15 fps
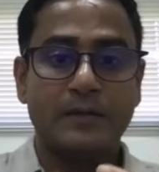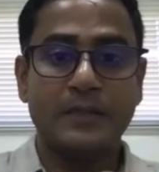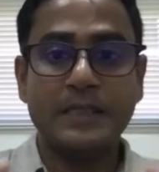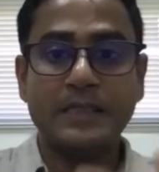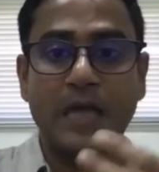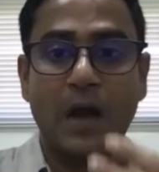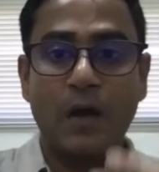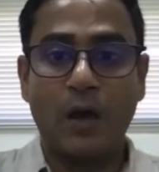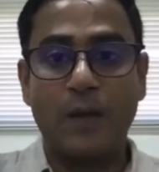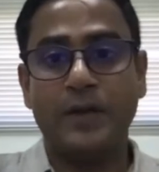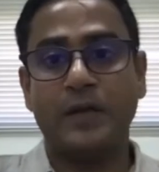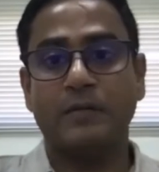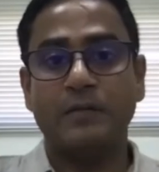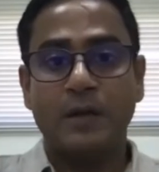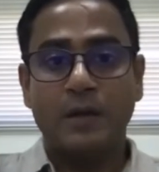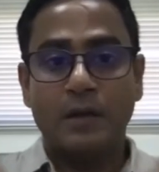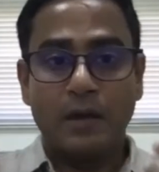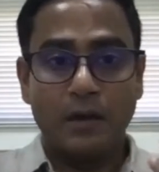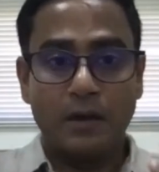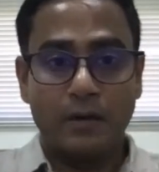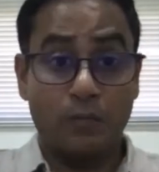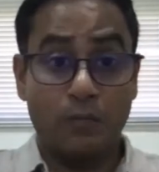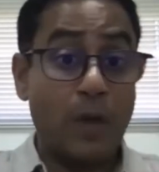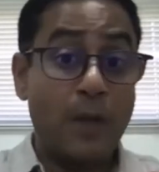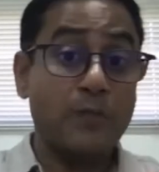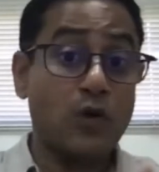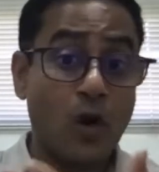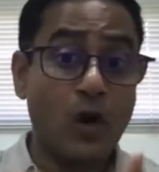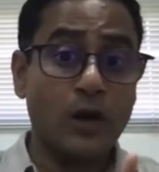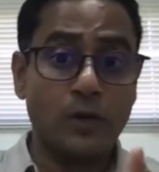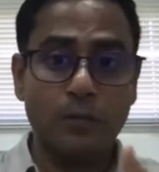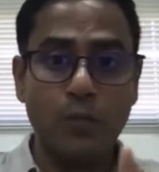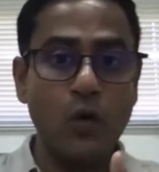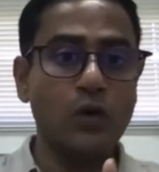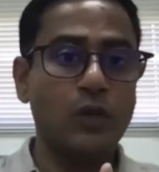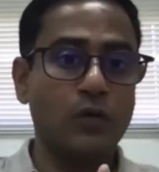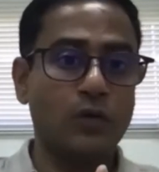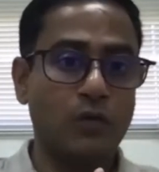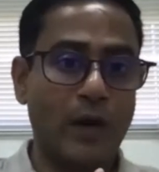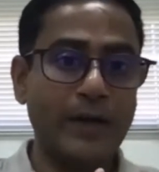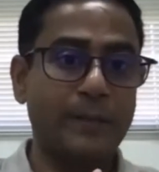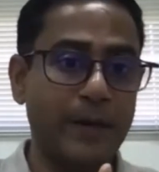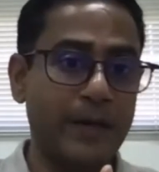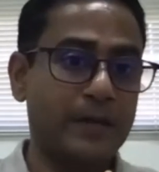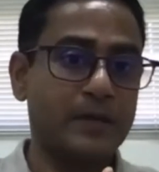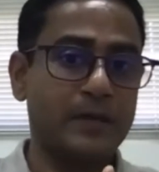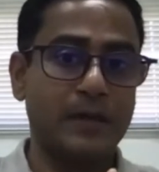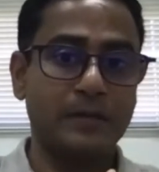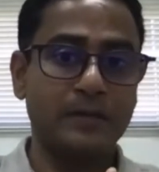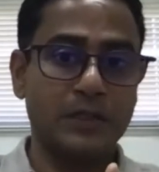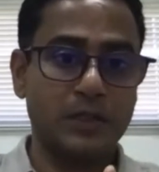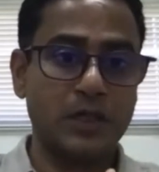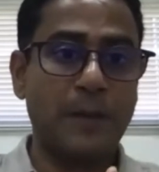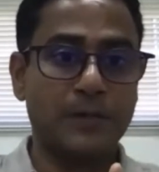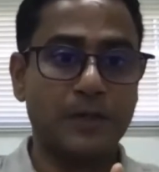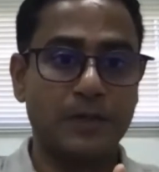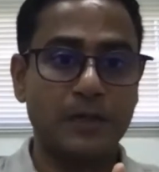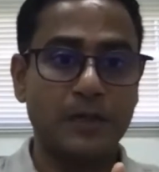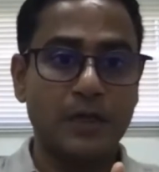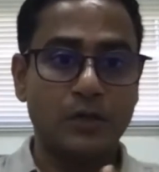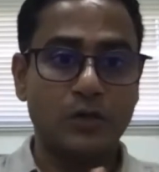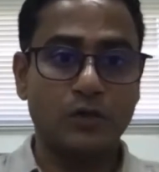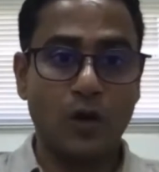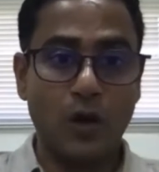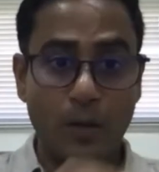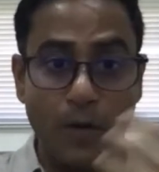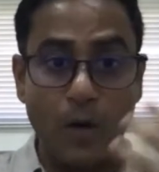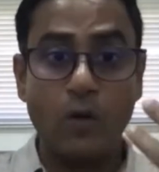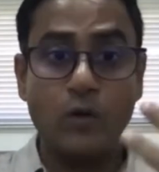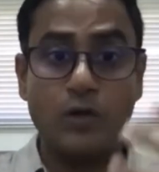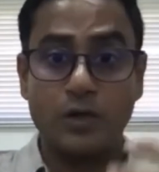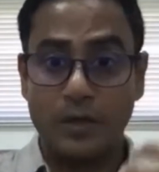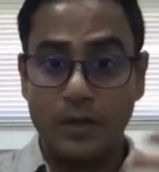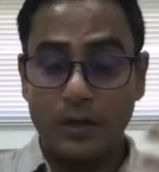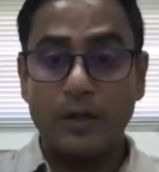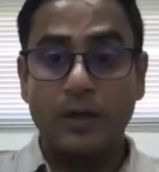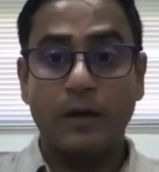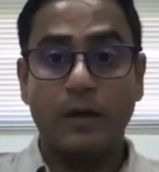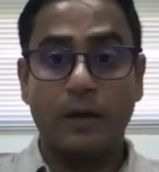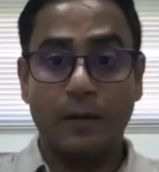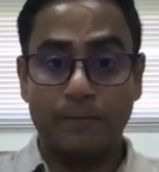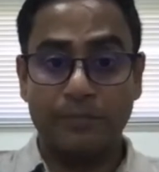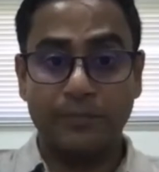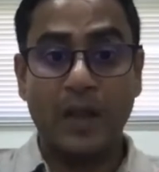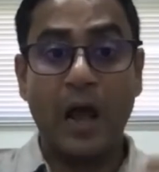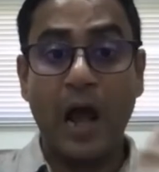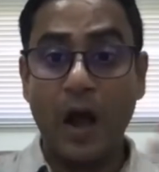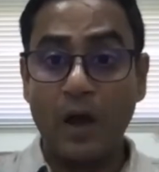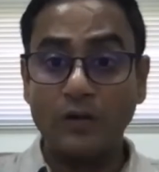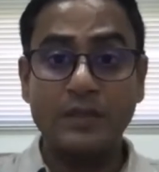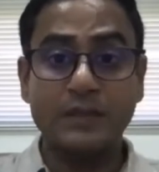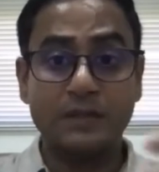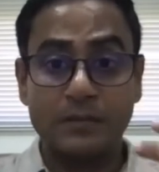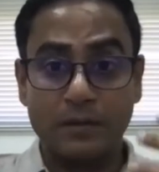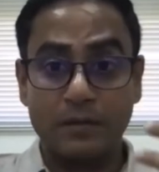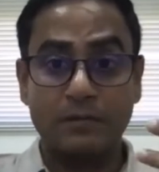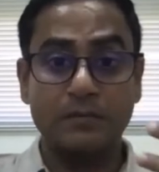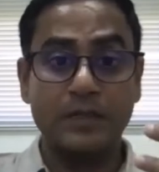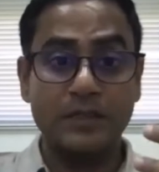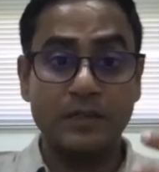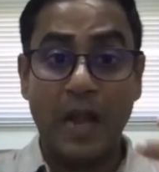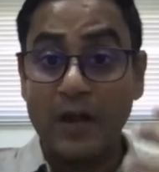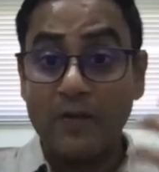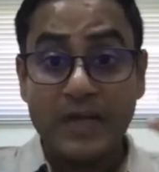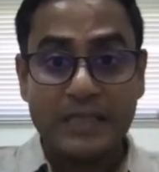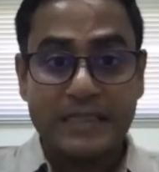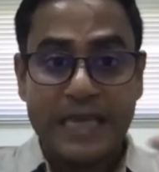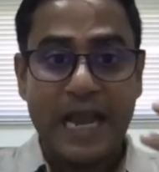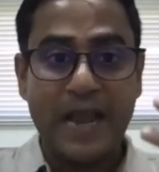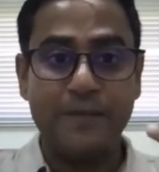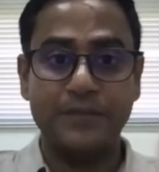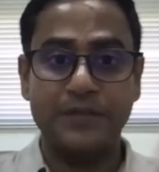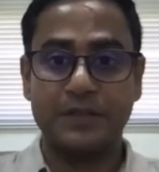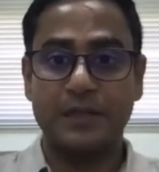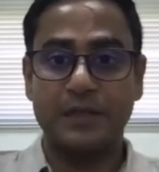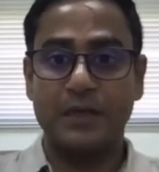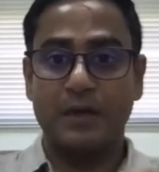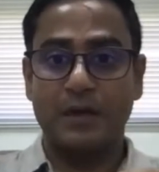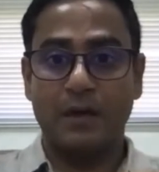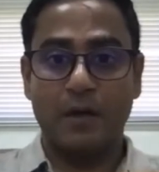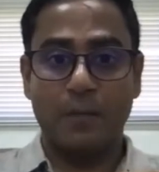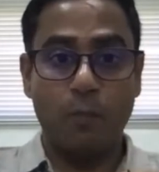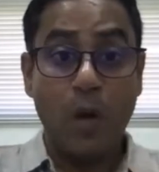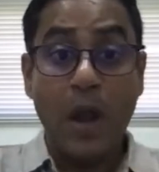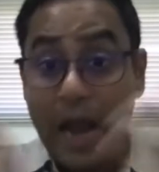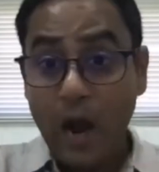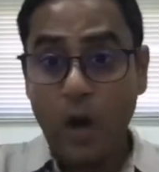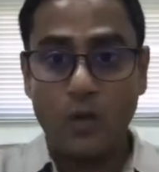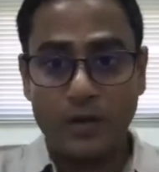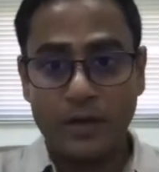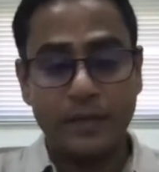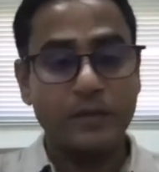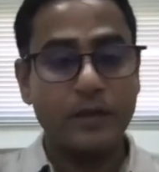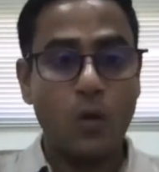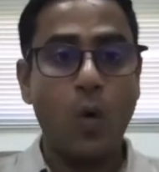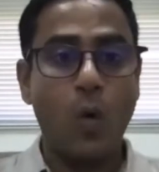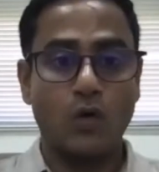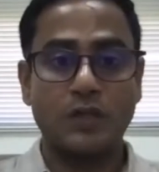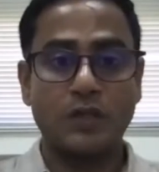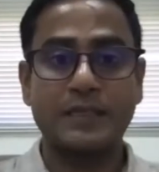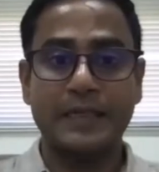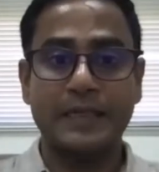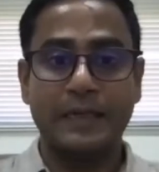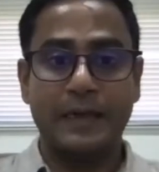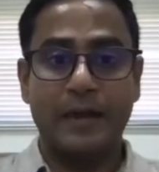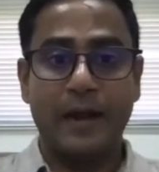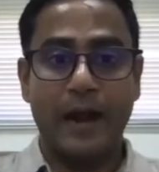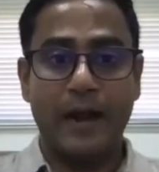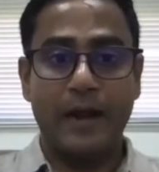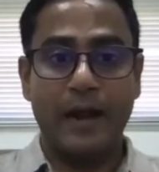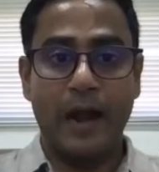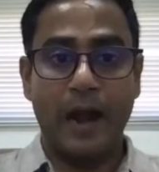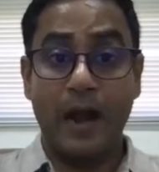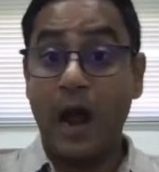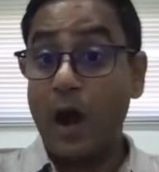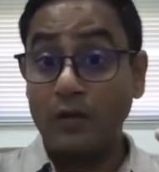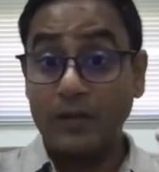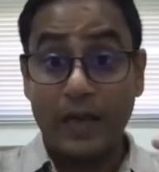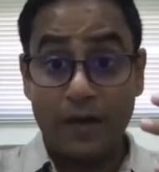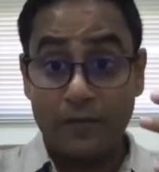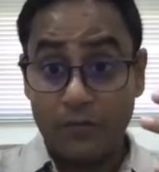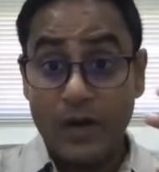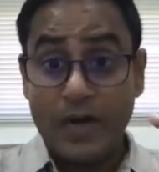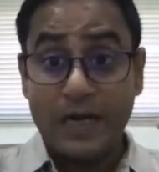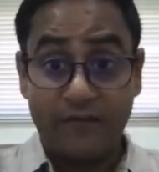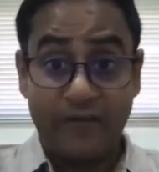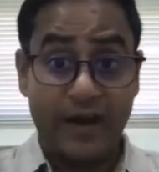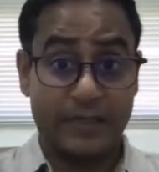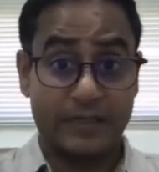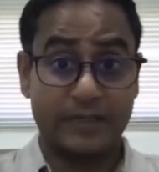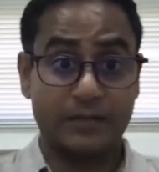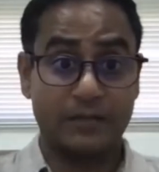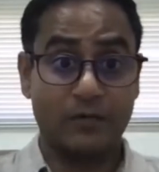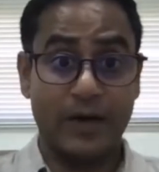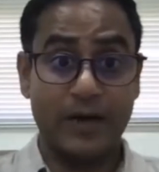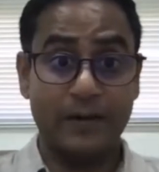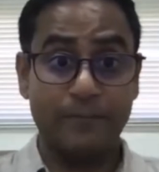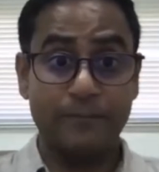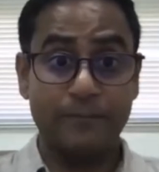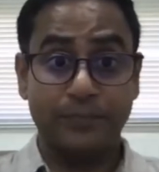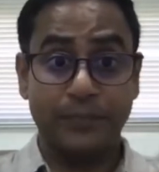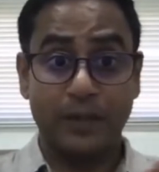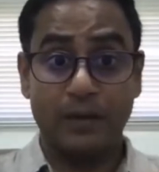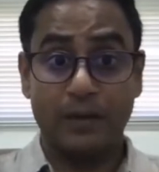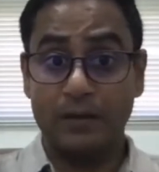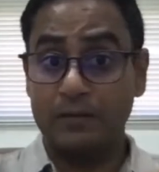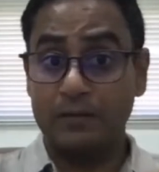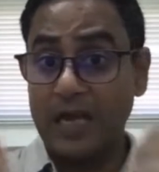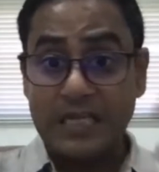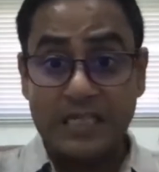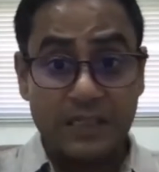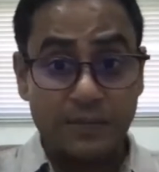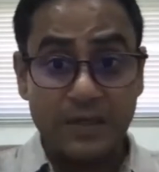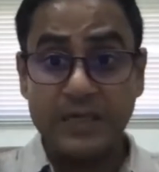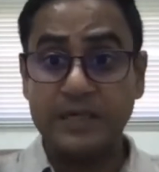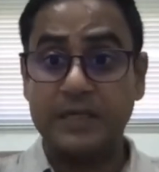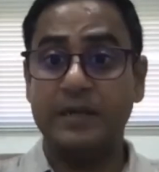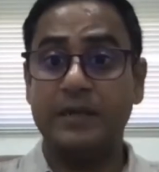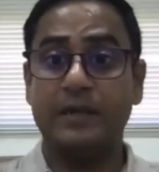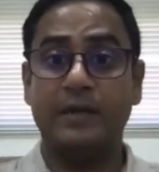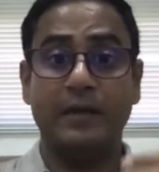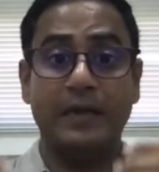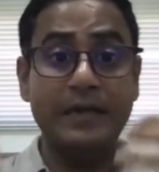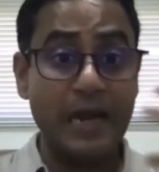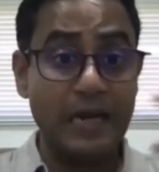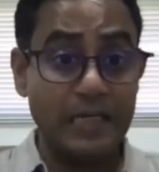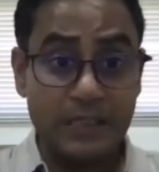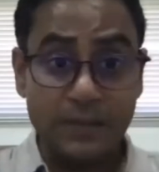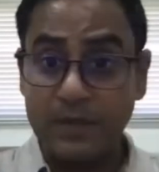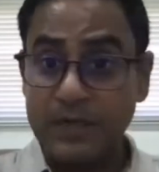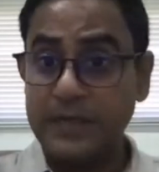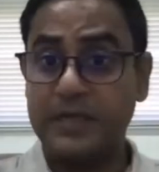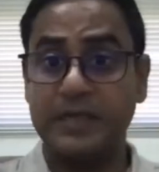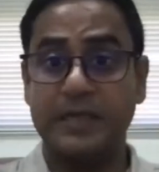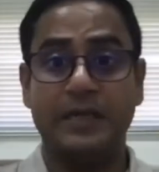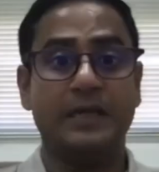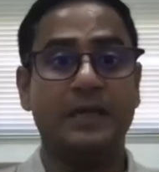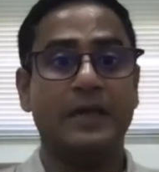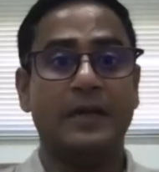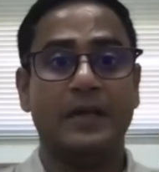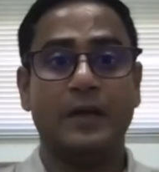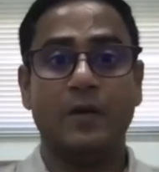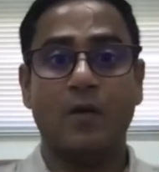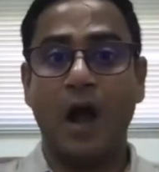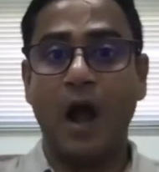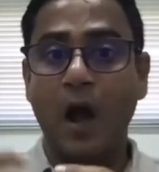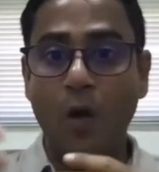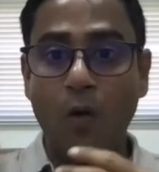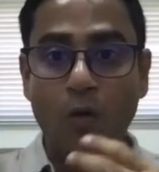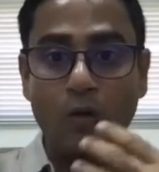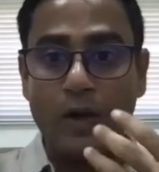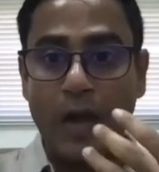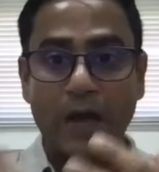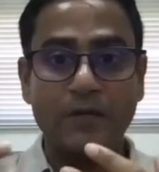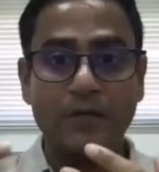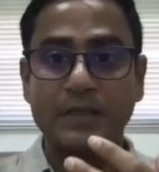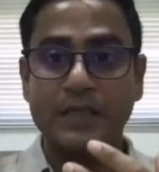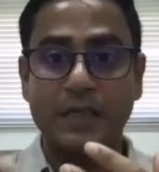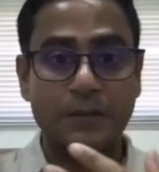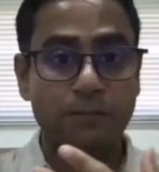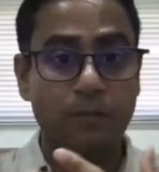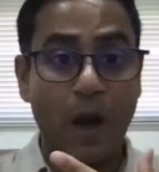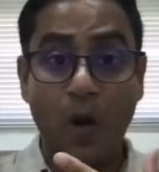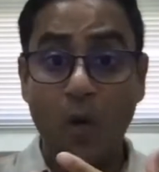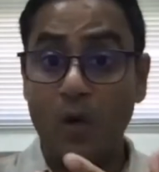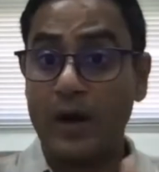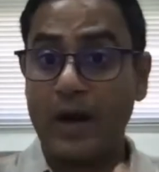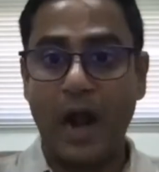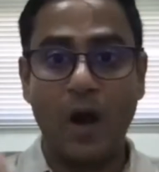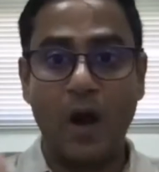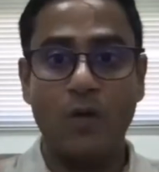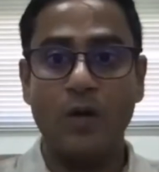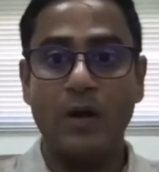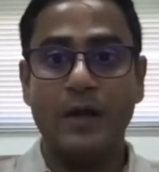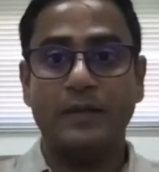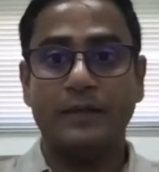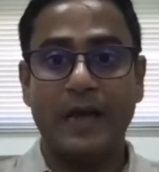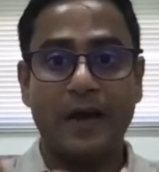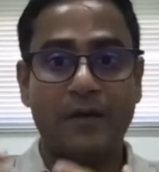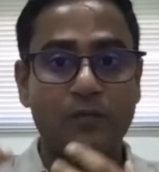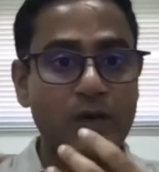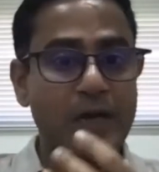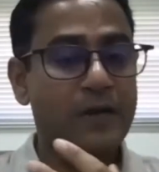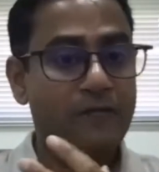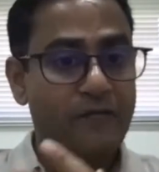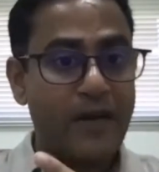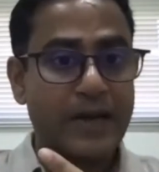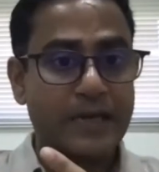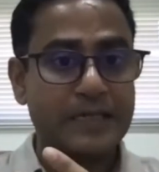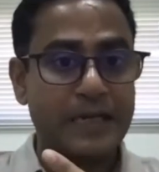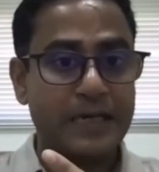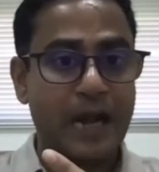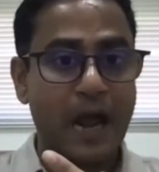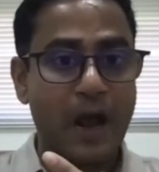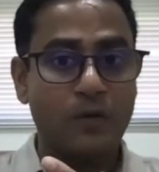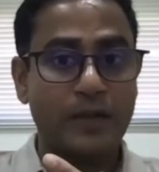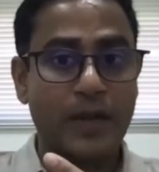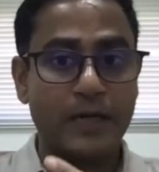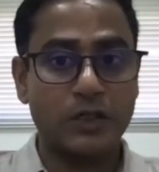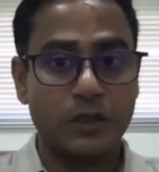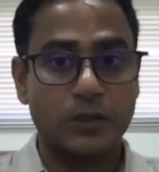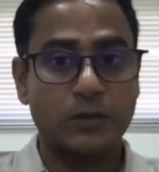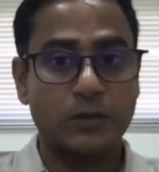this is how, I'm drawing on Burdi quite a bit in this chapter to talk about how this language games play out in the courts and how they have real effects, right? Eligibility, ineligibility, you know, how language has power, how they have real effects, and how that